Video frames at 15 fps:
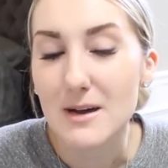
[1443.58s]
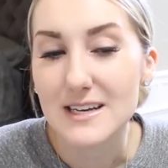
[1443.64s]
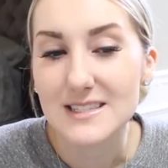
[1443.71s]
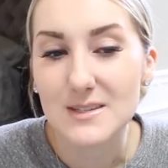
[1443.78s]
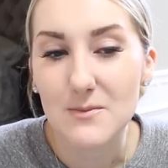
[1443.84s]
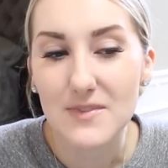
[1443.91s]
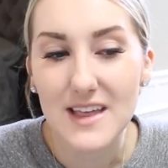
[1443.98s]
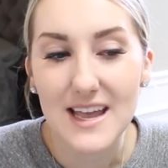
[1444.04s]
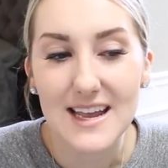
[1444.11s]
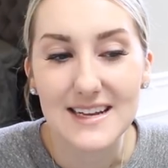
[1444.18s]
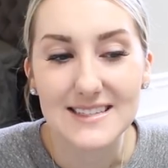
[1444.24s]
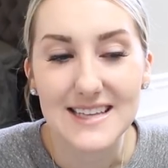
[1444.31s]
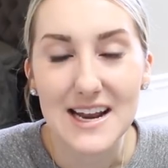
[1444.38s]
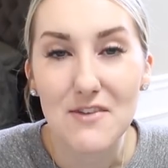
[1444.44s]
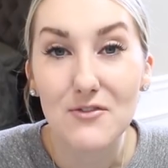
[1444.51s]
about some
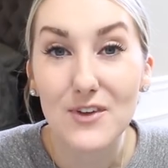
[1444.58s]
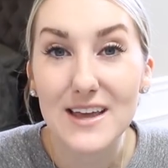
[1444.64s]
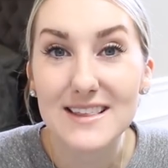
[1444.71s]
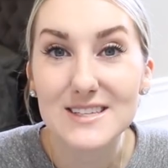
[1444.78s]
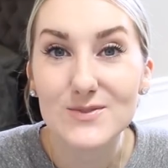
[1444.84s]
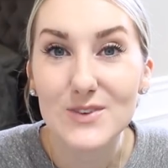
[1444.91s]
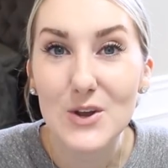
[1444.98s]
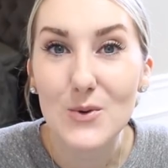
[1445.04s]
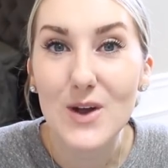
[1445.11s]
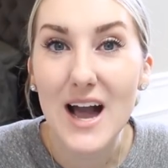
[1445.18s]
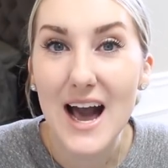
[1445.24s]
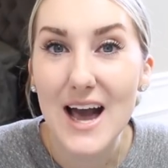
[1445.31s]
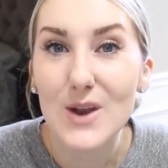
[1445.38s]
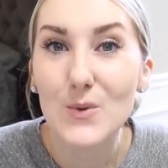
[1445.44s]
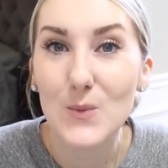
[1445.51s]
things. And I feel like this video
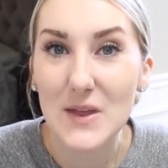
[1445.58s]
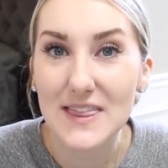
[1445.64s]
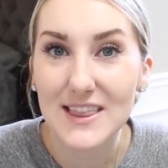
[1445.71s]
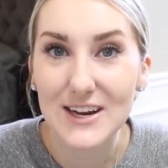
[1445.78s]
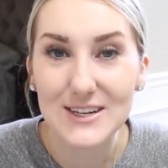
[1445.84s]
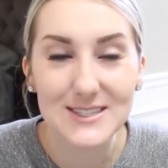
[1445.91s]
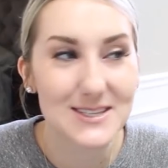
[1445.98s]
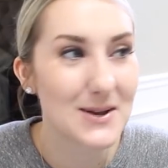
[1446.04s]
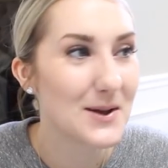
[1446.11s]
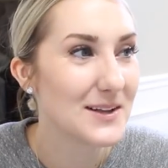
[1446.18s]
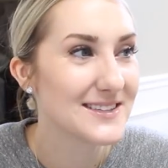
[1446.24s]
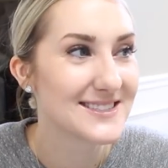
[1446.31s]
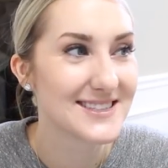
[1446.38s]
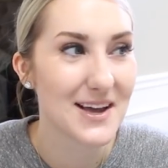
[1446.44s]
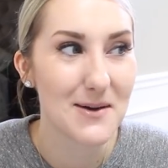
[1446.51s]
kind of went there
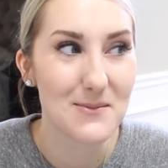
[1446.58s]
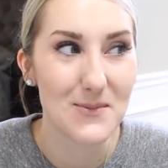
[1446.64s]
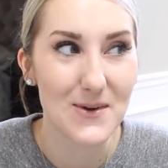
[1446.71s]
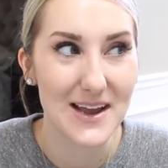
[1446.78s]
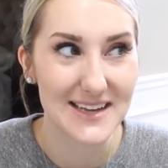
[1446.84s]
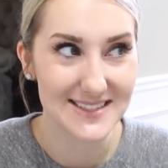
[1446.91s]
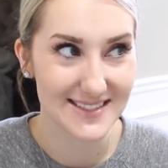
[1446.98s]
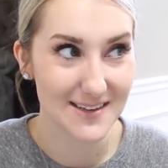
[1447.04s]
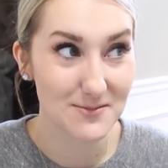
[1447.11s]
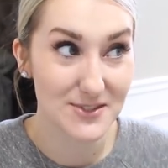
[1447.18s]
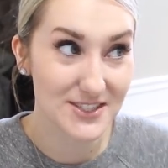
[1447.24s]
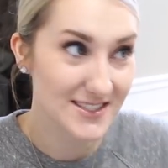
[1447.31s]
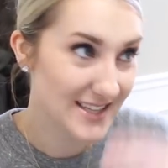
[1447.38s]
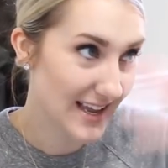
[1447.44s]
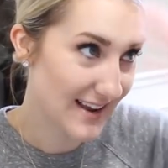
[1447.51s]
in some ways. I'm
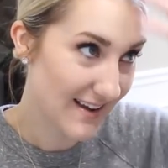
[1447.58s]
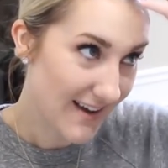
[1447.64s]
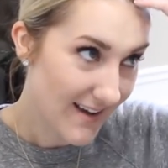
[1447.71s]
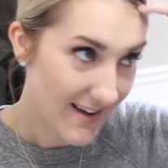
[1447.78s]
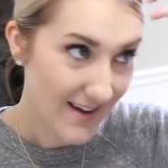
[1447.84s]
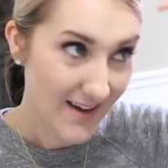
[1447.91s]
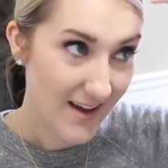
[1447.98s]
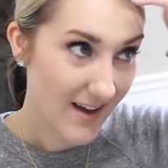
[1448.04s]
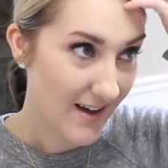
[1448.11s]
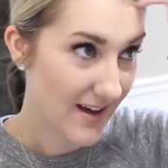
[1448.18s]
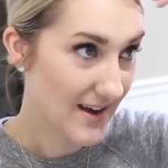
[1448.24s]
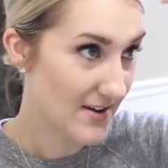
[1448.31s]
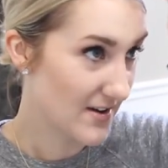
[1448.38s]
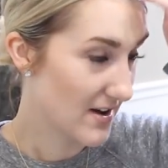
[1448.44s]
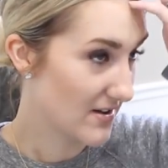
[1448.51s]
just like,
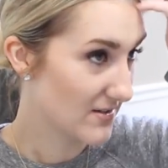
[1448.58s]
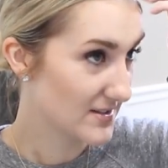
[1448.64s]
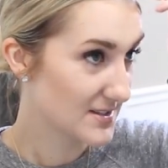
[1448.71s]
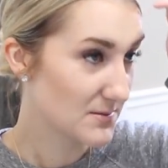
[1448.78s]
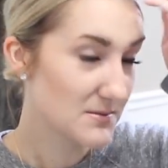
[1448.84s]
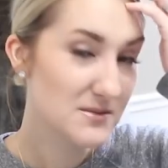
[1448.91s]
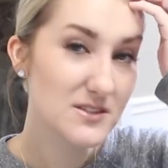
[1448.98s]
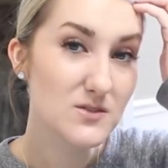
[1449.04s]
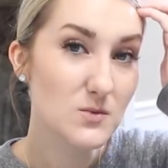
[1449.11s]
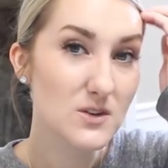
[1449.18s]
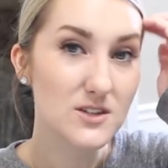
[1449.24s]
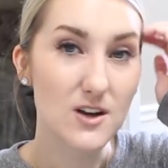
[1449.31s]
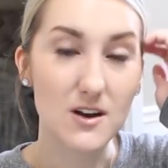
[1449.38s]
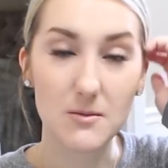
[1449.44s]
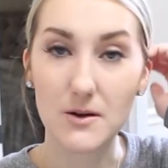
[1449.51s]
I don't know. Sometimes I just
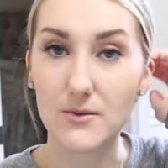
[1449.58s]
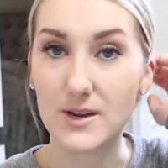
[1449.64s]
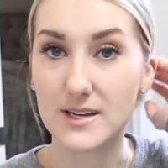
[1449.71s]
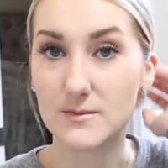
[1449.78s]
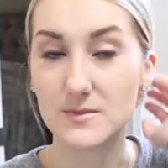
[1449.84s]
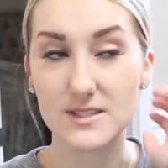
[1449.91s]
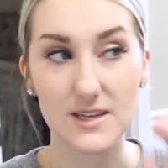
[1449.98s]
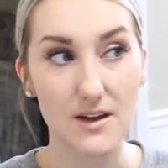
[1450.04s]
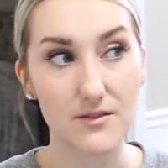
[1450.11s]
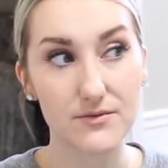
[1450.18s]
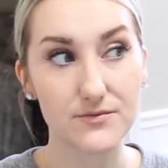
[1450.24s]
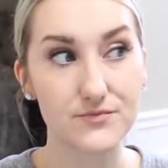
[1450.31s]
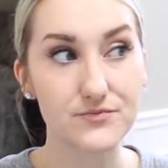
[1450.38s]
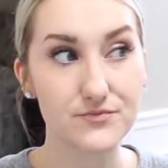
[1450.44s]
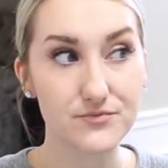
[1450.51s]
wanna talk about random
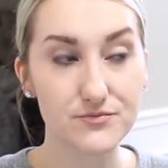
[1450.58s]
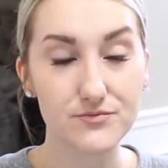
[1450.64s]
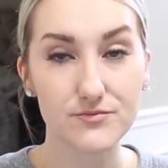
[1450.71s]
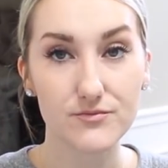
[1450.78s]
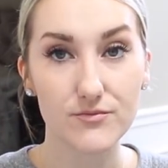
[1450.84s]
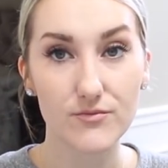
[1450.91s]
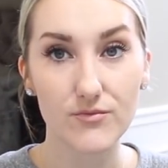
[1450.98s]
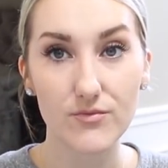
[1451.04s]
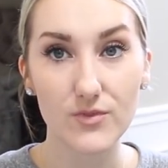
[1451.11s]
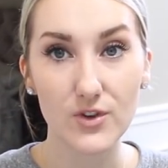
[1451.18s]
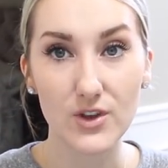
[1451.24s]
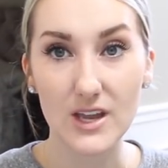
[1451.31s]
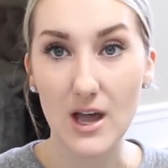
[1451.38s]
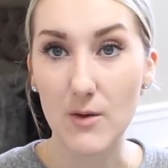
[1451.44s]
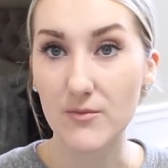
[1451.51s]
stuff.
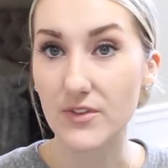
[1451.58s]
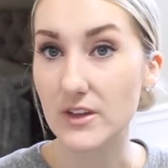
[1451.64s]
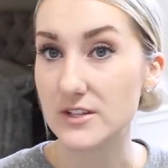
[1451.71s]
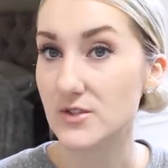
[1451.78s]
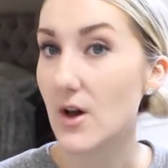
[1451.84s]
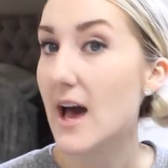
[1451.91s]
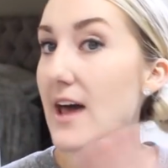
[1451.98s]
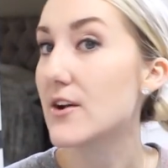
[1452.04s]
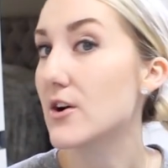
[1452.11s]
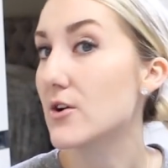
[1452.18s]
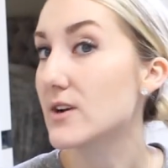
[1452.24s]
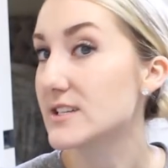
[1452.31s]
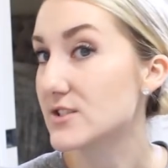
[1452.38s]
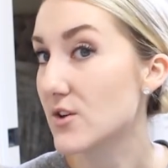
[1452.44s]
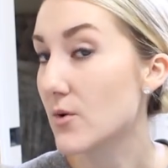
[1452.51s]
Like how I'm feeling. So I don't
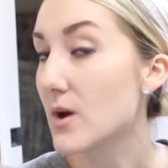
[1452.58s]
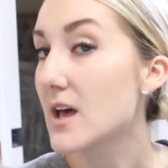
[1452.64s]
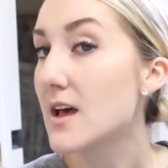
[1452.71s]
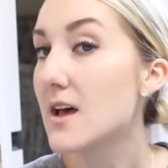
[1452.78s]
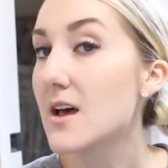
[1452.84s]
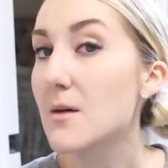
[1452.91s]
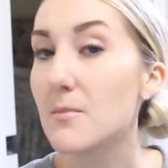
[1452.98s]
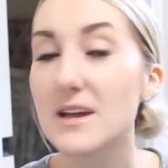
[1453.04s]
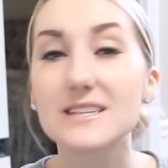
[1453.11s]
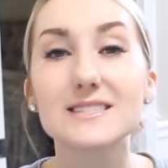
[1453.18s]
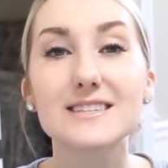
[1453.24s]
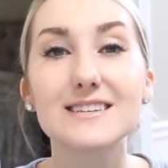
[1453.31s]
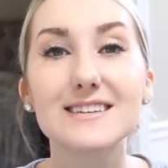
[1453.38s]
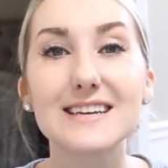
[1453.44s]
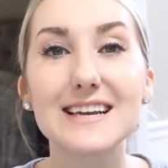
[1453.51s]
know. Okay, so
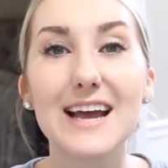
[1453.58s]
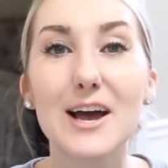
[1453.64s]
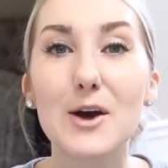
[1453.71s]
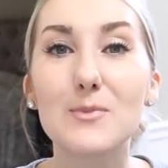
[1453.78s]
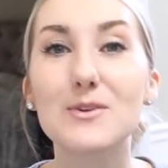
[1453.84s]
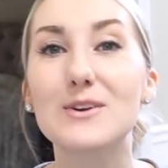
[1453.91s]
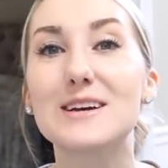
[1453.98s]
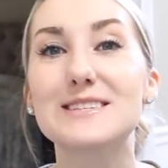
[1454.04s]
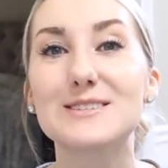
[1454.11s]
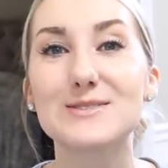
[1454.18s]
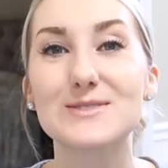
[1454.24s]
basically I hope that you